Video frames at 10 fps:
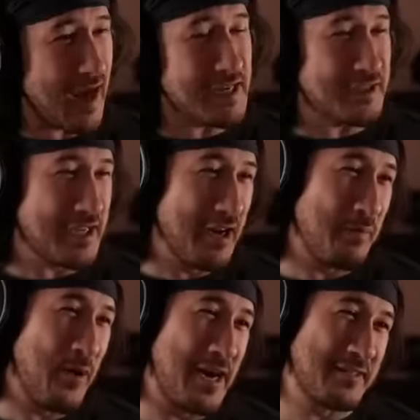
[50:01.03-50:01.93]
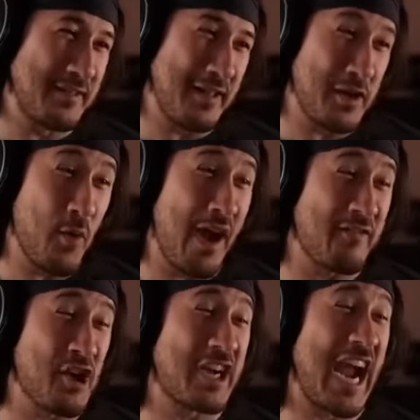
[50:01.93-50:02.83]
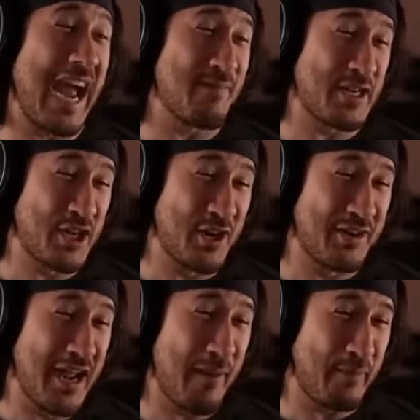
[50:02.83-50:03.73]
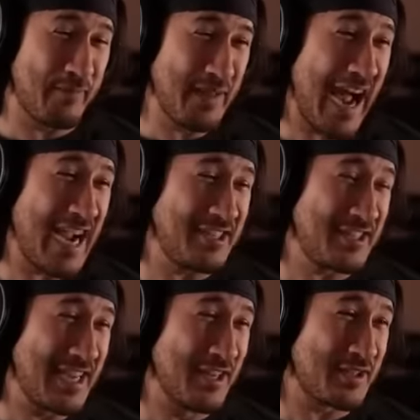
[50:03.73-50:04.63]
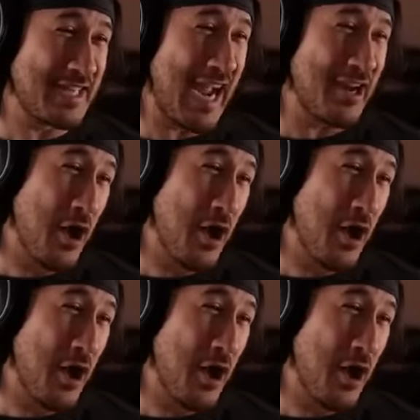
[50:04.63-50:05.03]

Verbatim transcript: I still no, posit that you have your gamma turned up. Mark. I still Mark, say